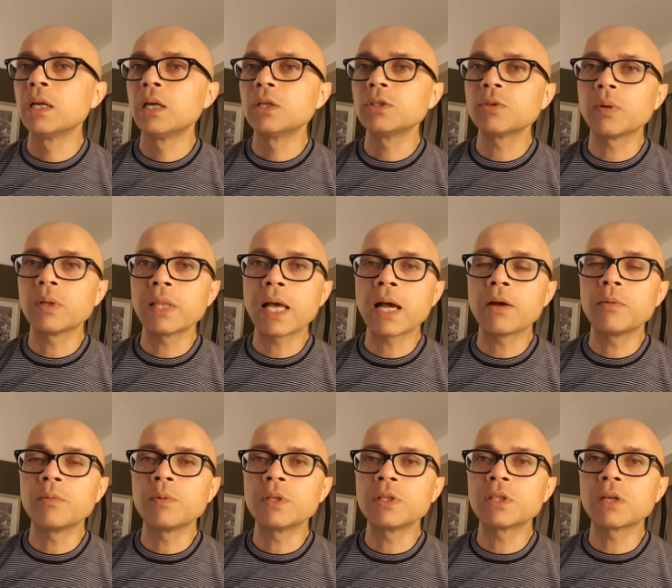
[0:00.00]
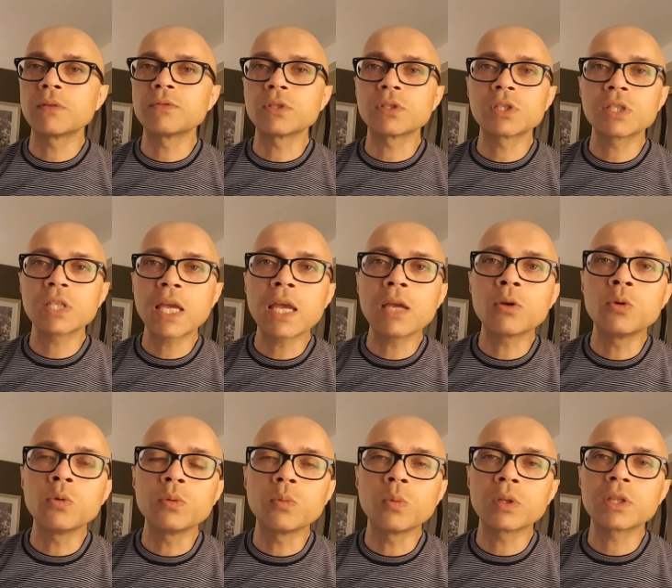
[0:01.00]
to allow, instead of just saying
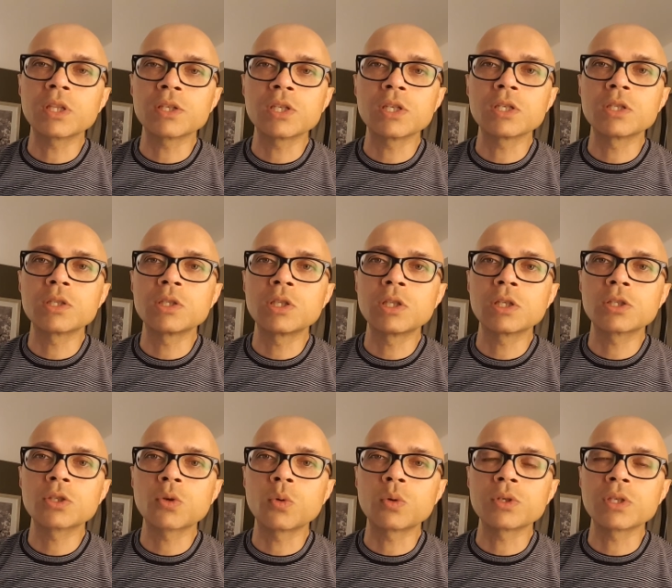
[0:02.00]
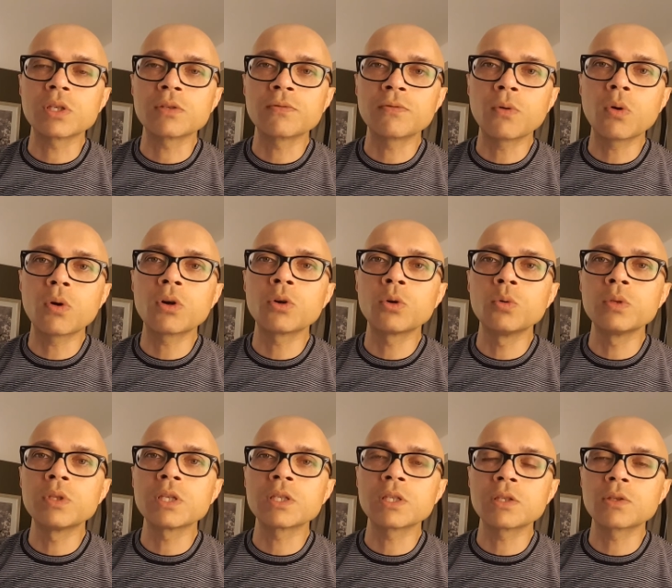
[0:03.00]
what this course is for, who
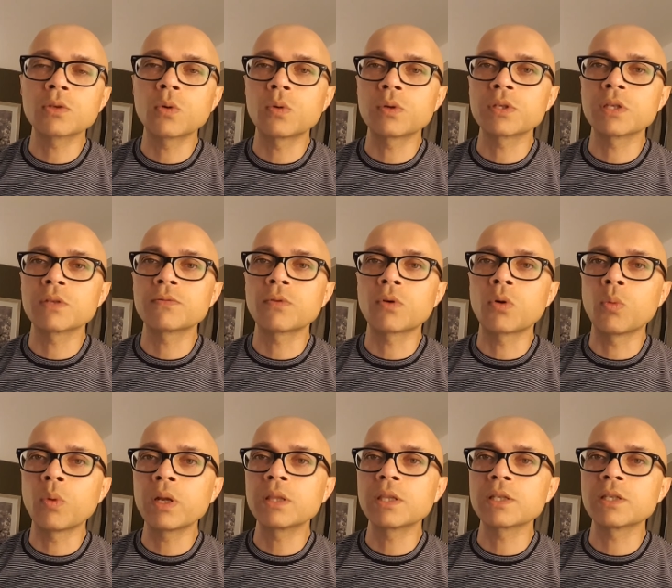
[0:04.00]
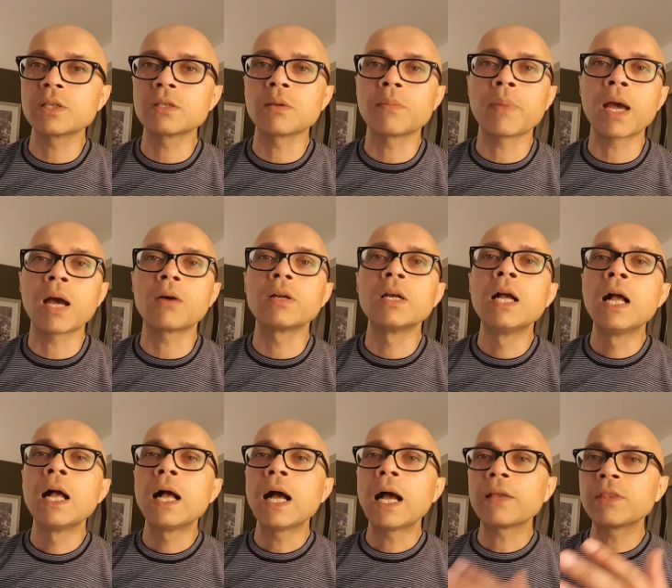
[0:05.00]
this course is for, what this is about.
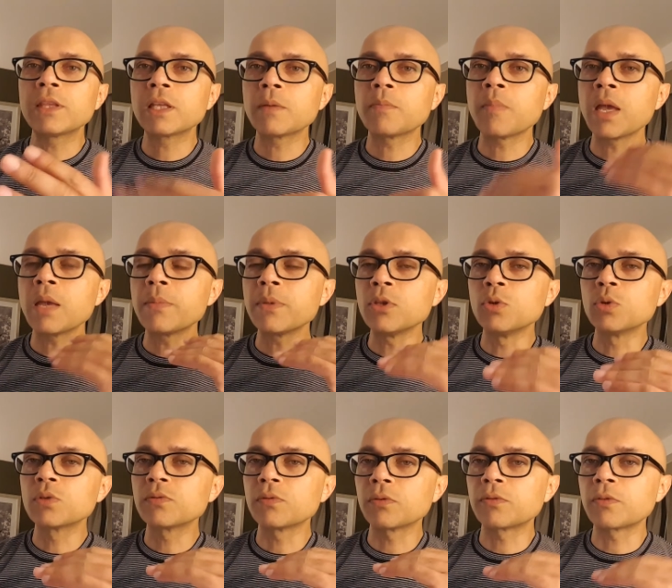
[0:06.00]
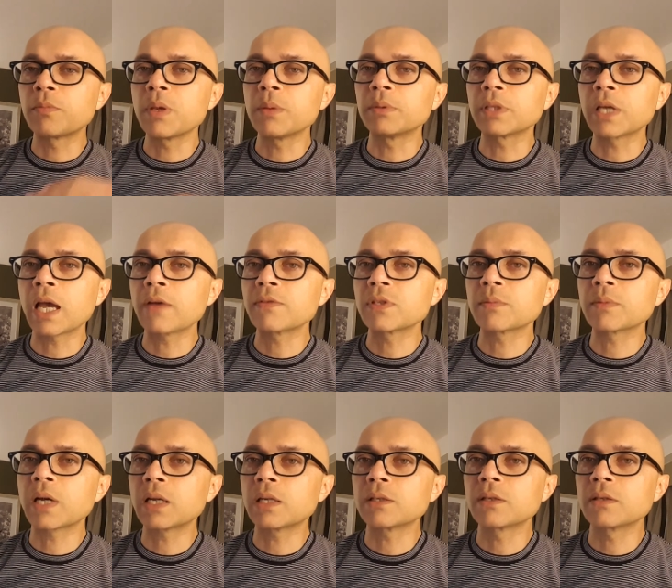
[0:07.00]
I think it may be useful for people to have some
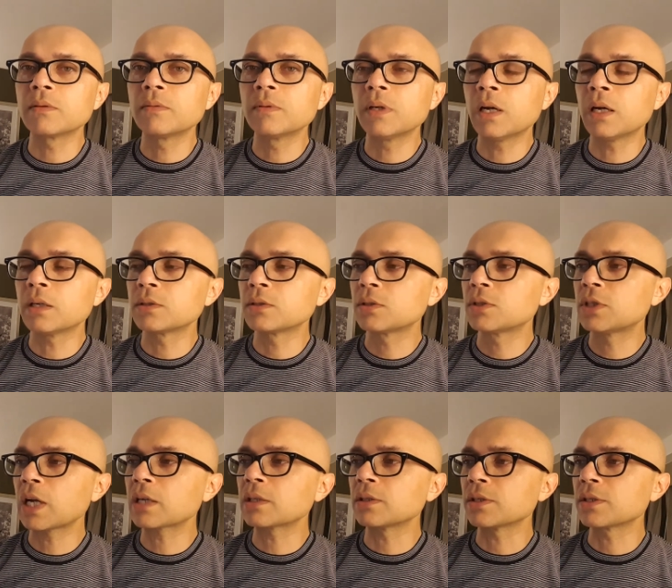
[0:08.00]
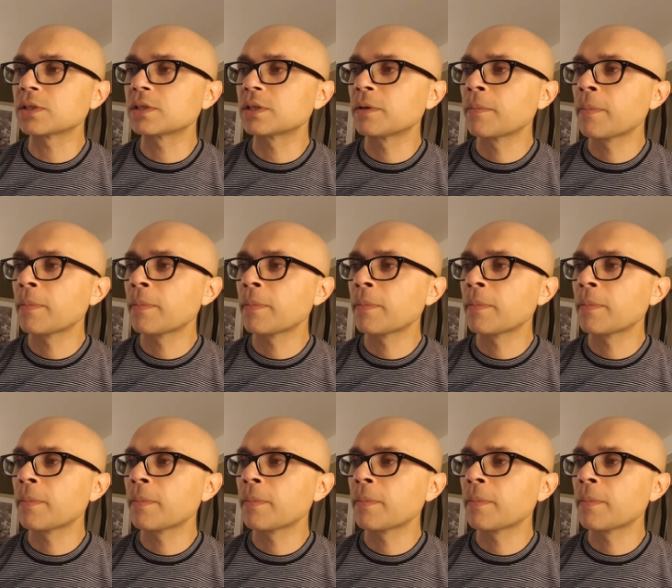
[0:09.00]
kind of checklist.